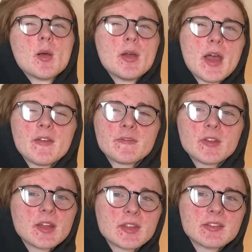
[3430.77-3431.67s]
I feel
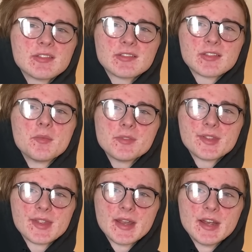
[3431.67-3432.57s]
like this is something
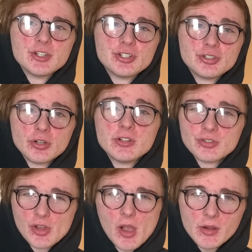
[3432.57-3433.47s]
that I shouldn't
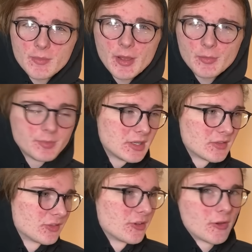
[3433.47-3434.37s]
talk about
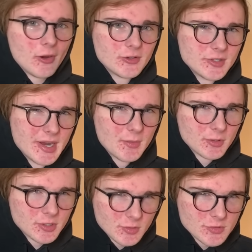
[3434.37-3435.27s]
because the Cartoon
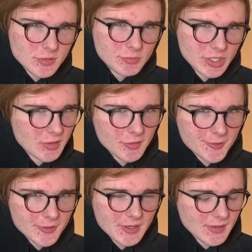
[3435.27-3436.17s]
Network YouTube channel
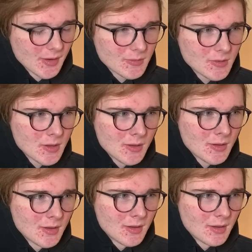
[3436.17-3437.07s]
took it down.
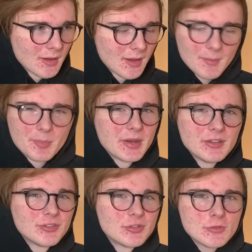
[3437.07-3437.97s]
But
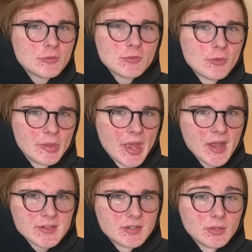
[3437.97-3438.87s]
it's too cool
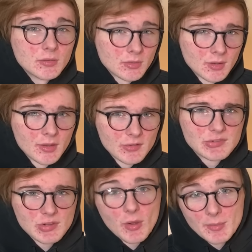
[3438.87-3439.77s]
not to.
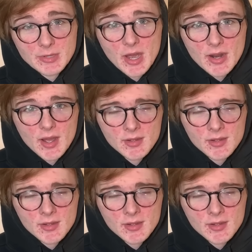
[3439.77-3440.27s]
So I'm gonna.